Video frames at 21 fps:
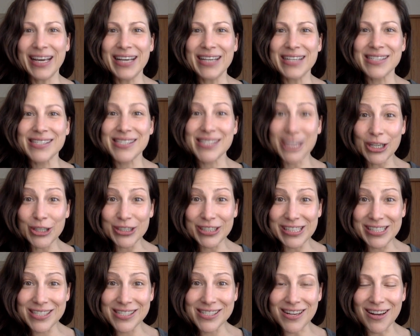
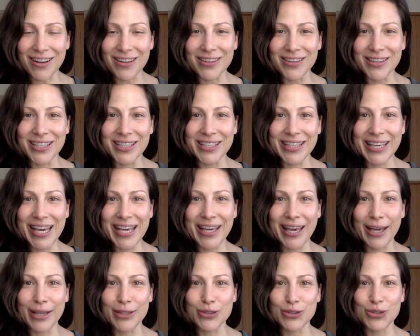series on the
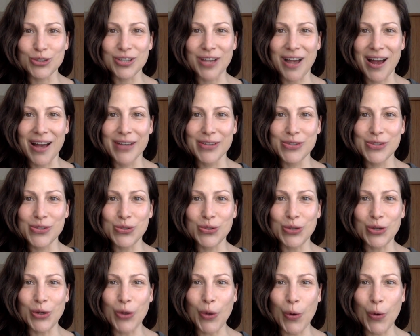King exercise, you
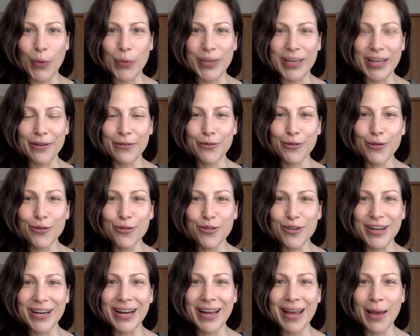can go get it for
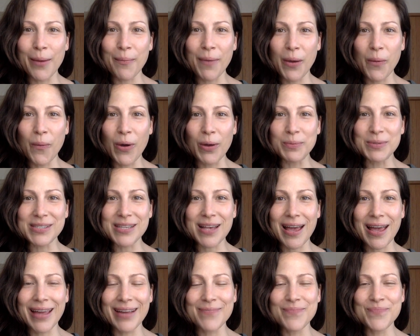free at my
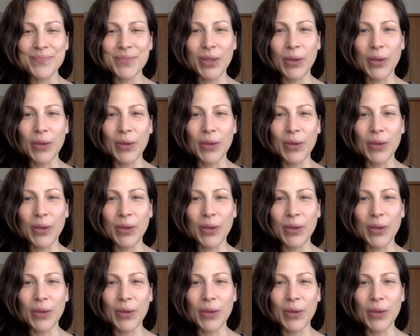website,